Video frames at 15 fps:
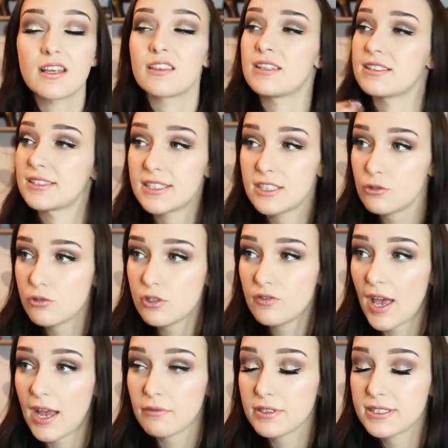This isn't true for
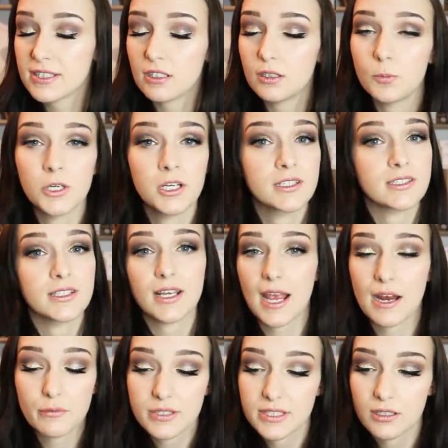every single person,
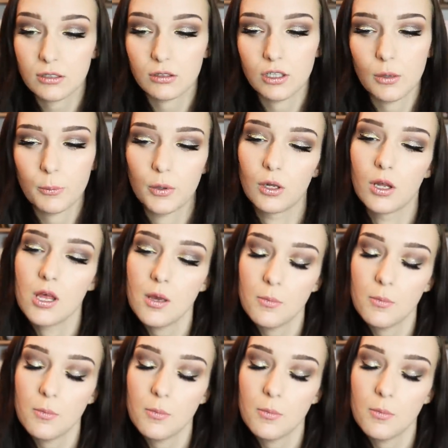every single couple.